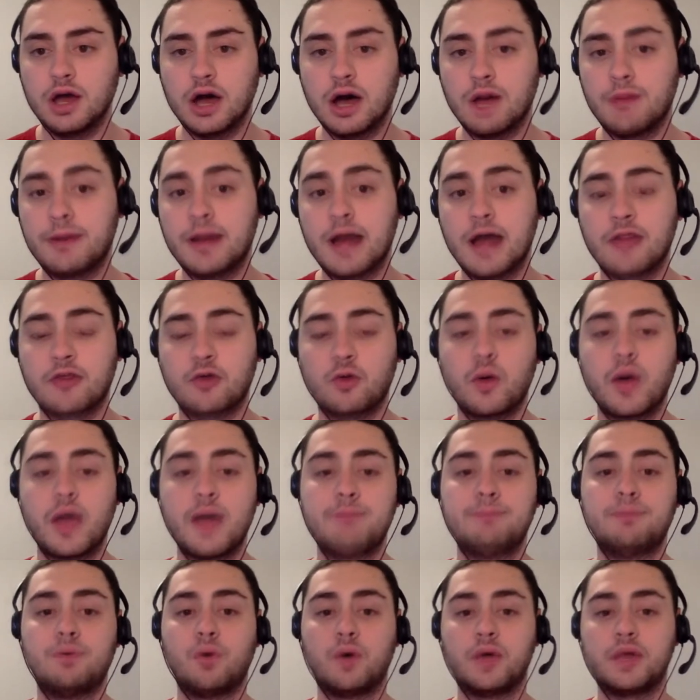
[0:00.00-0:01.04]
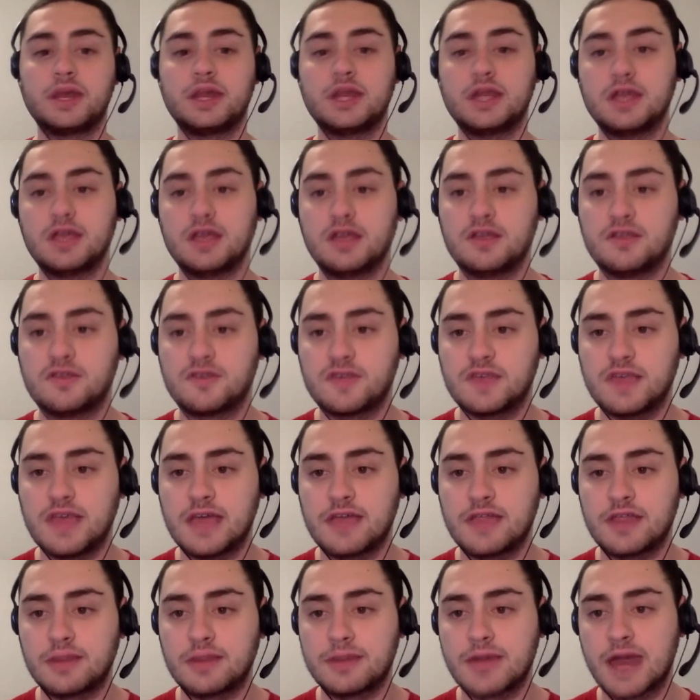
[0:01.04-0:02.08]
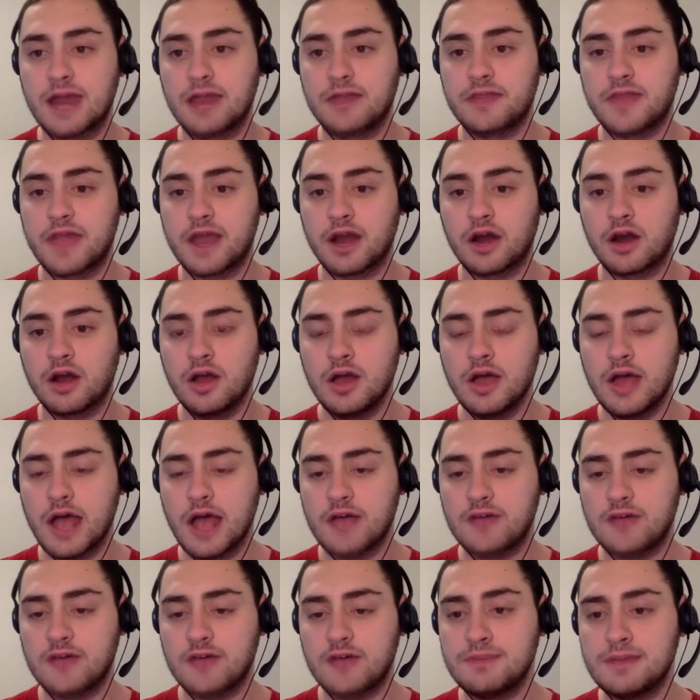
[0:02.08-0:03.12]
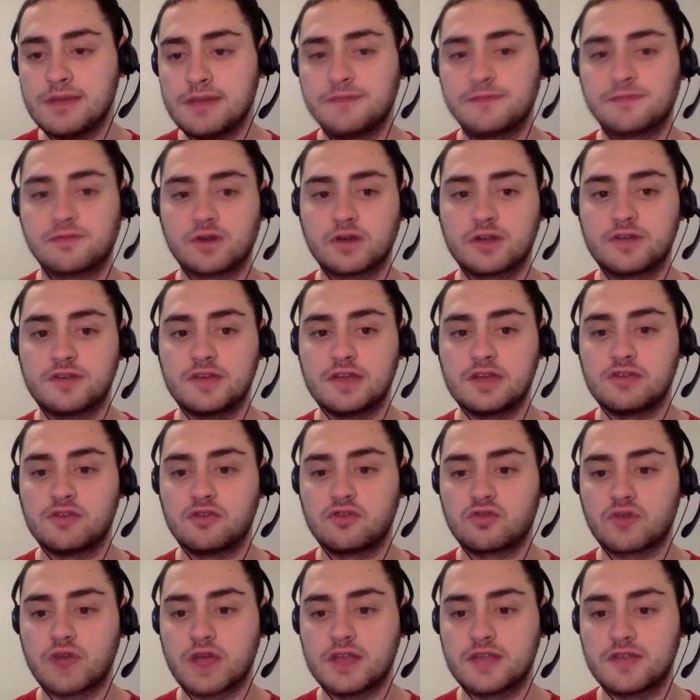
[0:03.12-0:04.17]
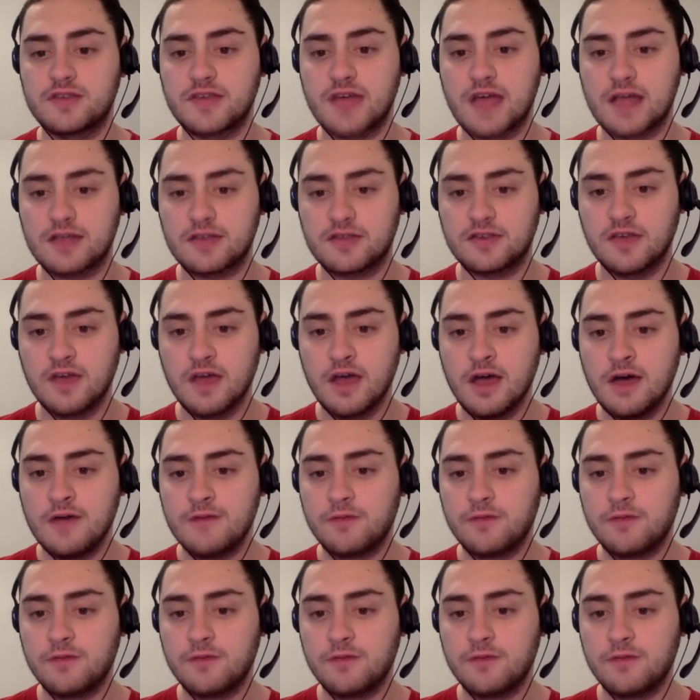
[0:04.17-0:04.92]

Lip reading: But either way, point is he ended up getting there as he beat Fritz in straight sets.